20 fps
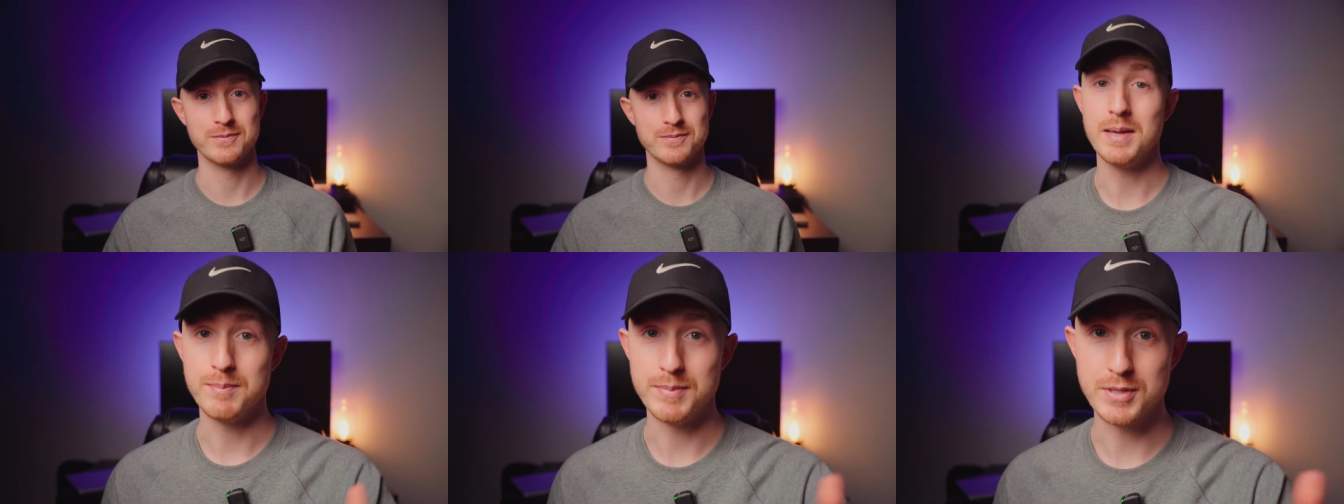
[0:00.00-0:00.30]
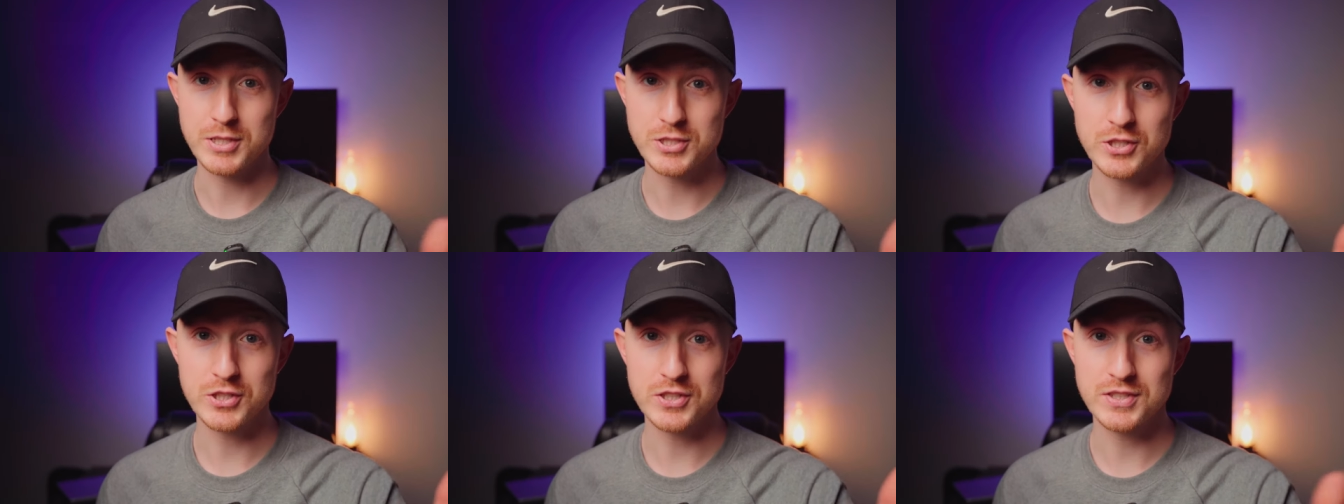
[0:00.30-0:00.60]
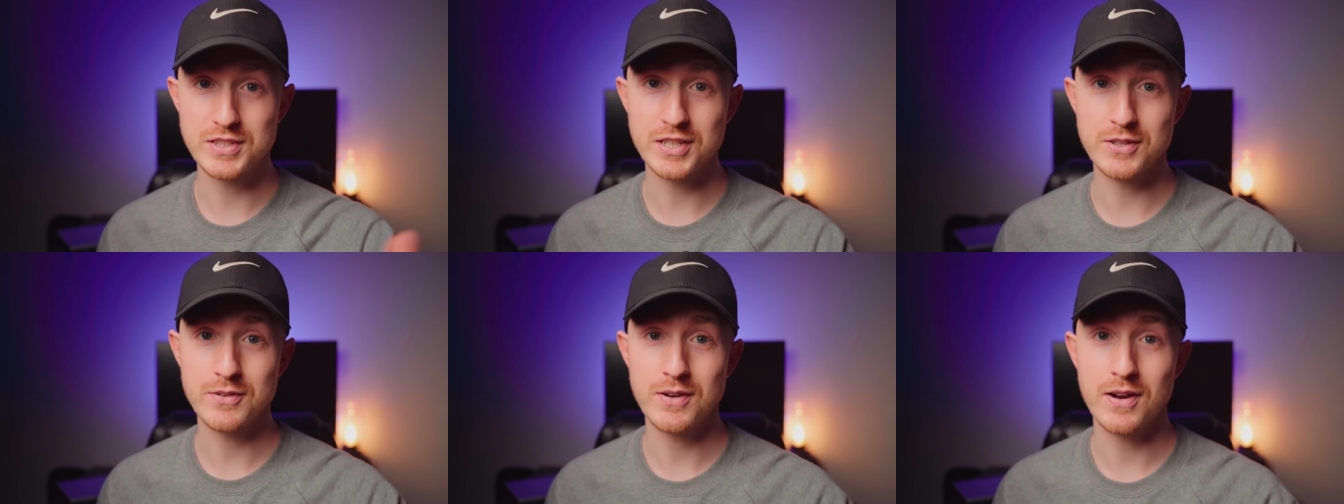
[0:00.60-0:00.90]
And be sure to
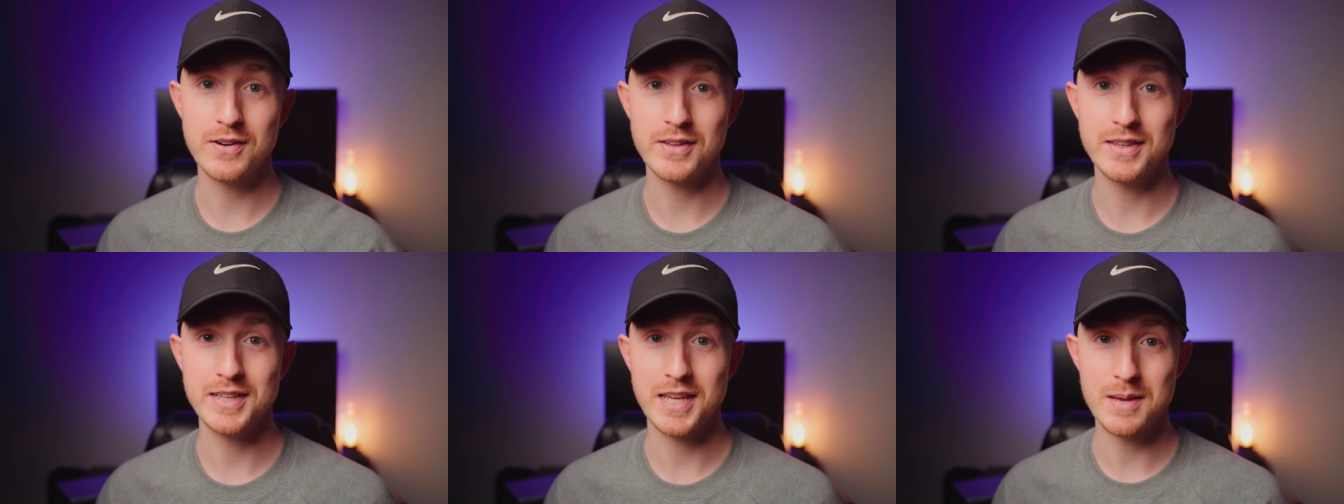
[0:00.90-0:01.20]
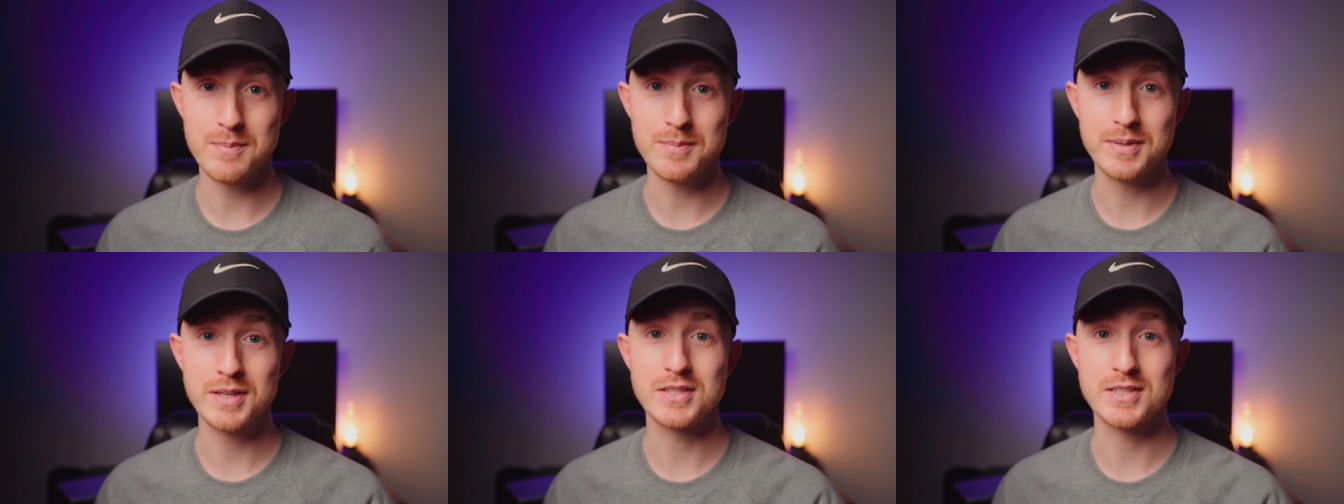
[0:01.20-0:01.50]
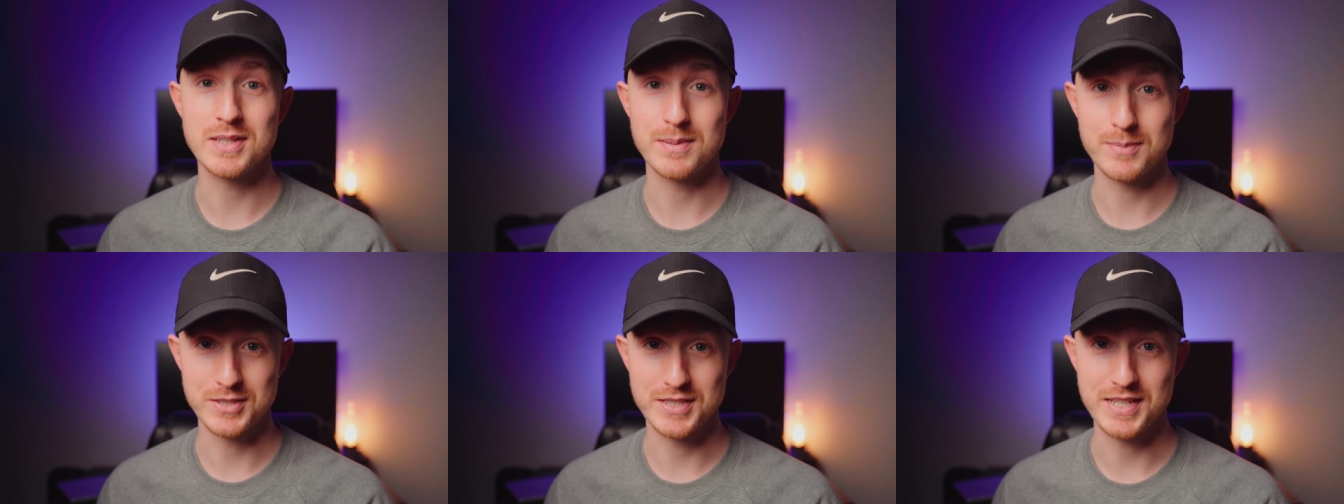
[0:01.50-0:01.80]
stick around to the end because
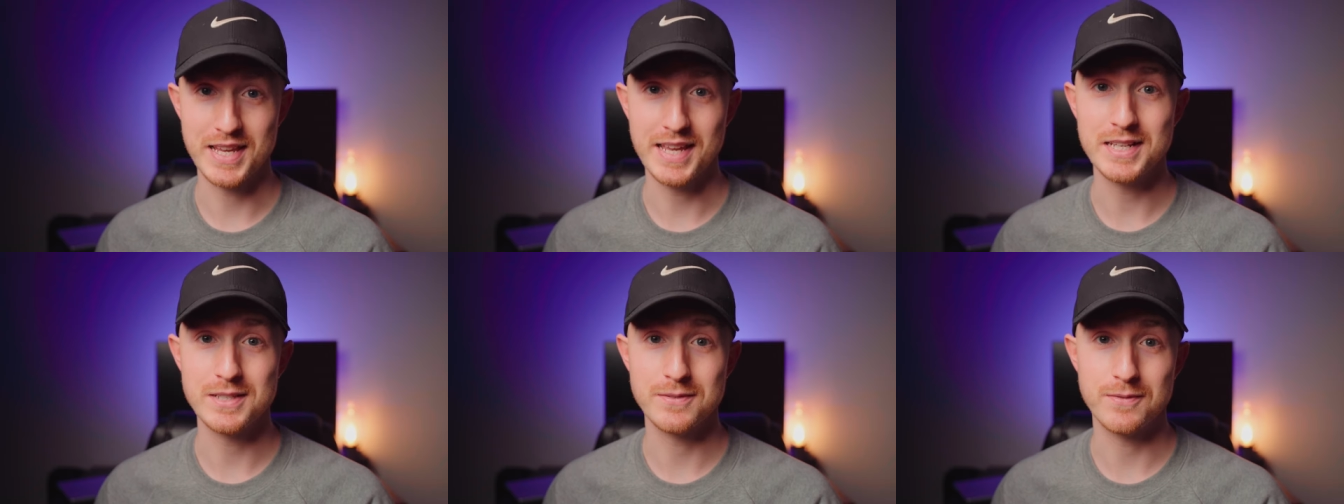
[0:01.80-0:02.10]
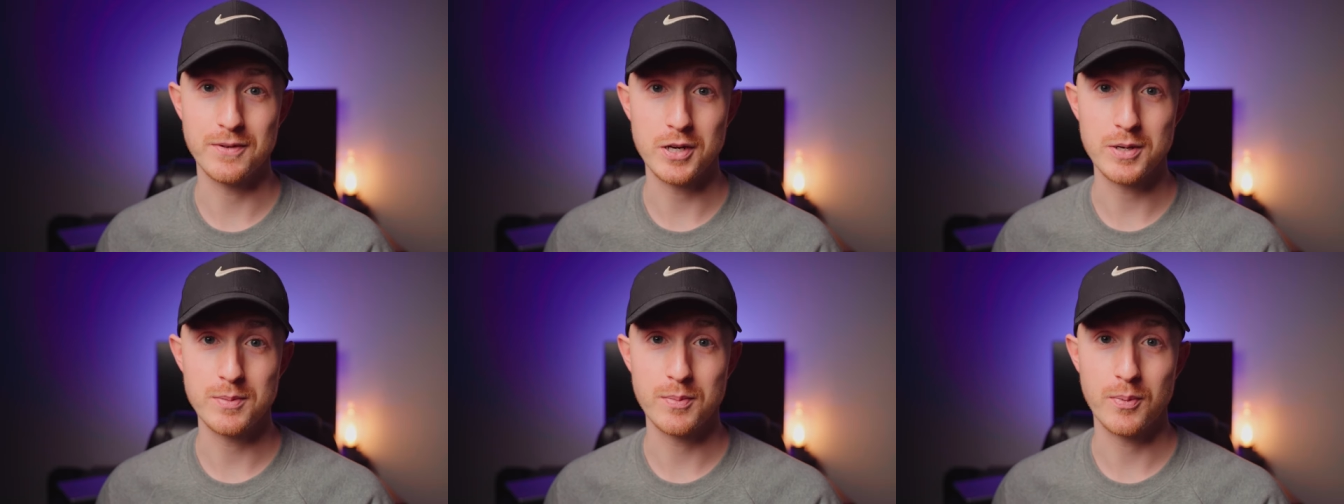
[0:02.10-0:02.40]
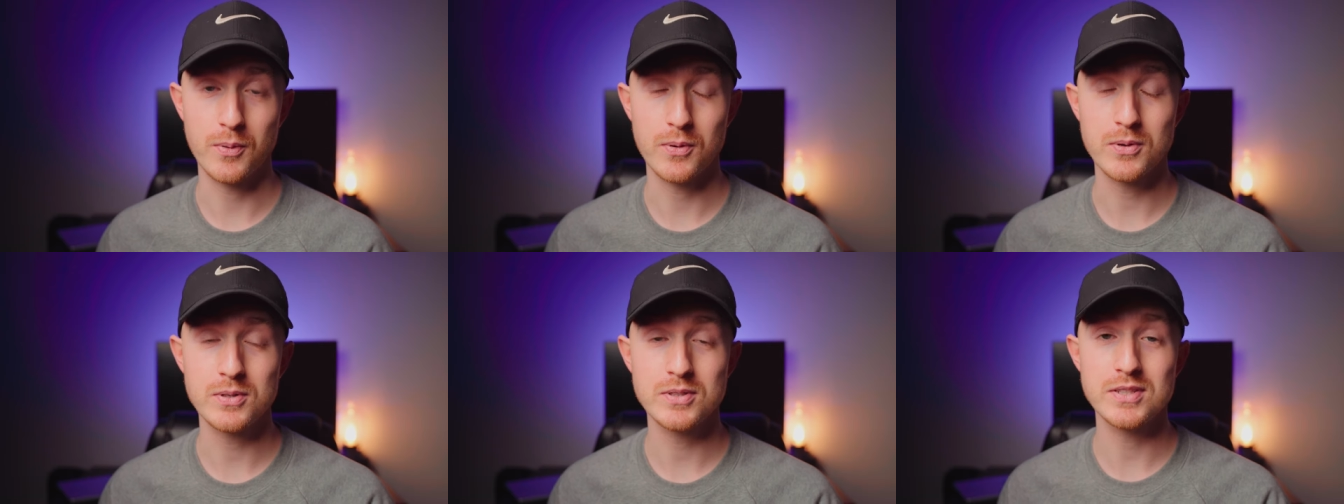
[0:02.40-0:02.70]
number 10 is very
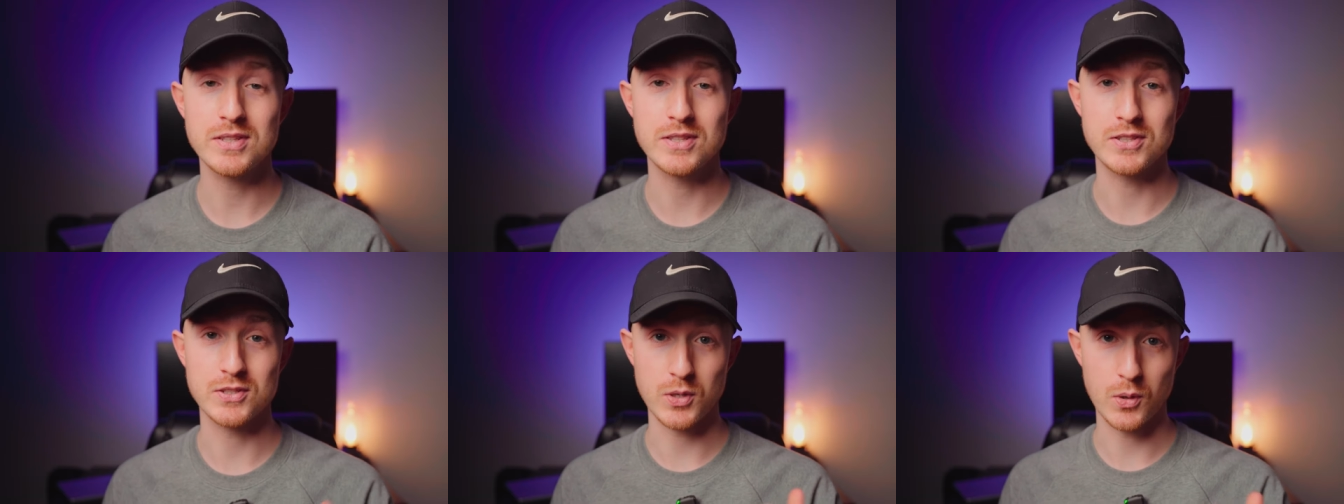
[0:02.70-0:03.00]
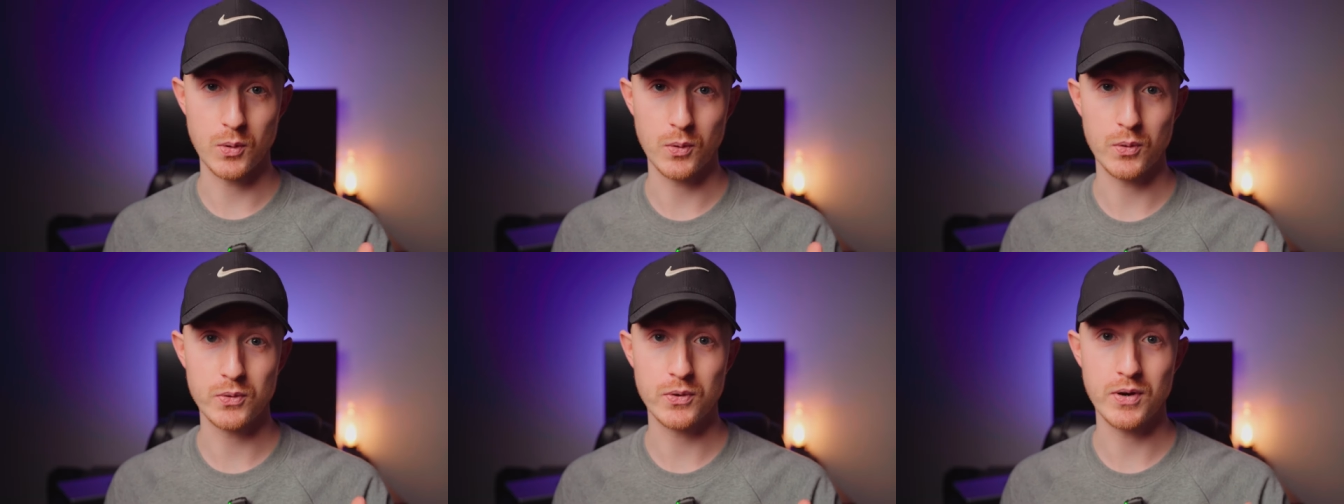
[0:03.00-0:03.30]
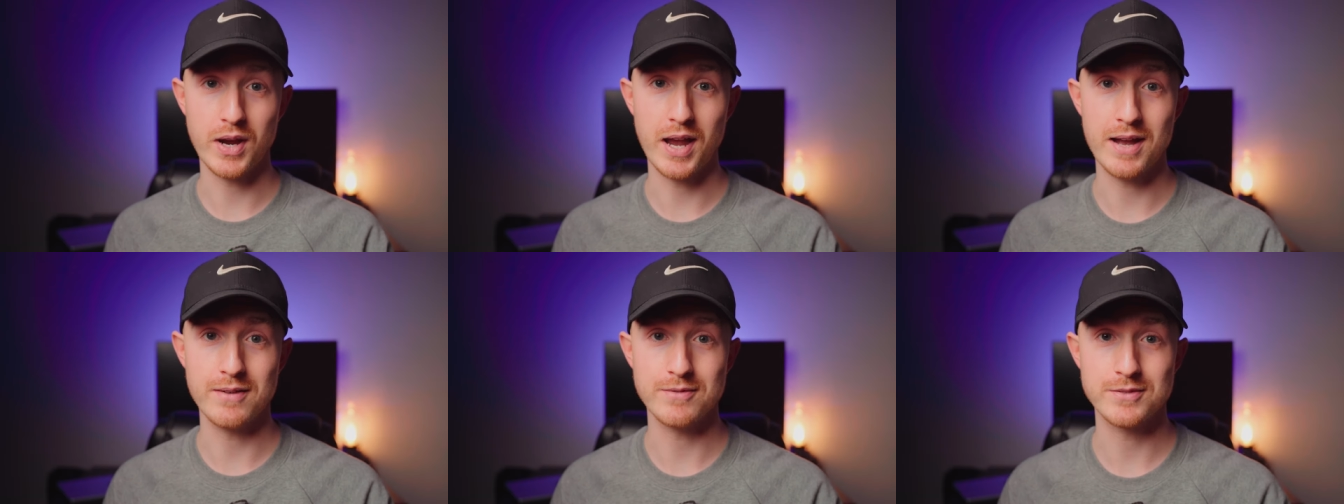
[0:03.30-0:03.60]
important to this whole
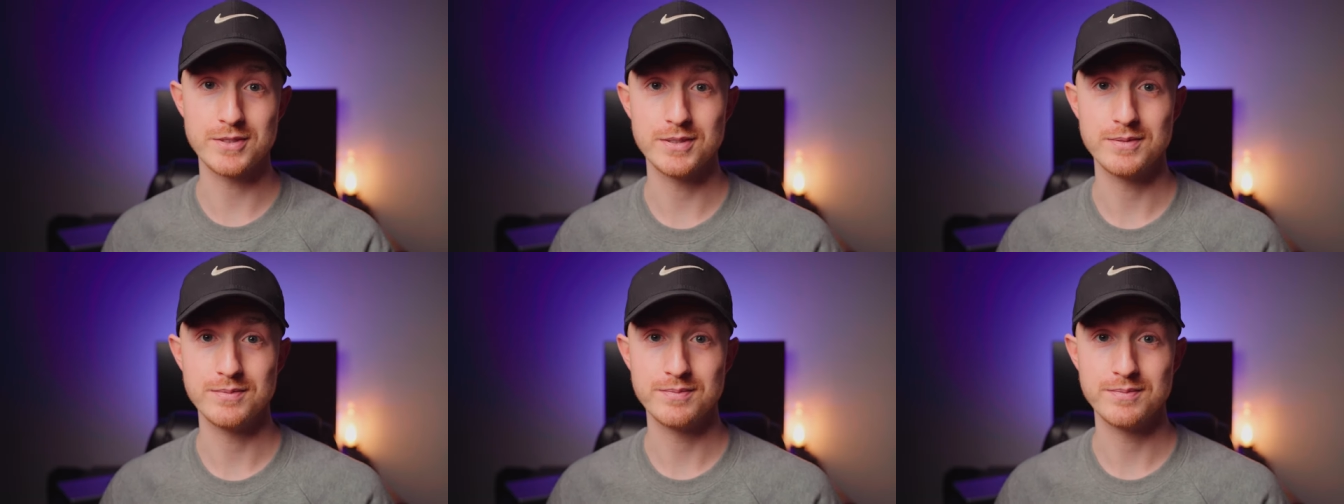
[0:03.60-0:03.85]
craft.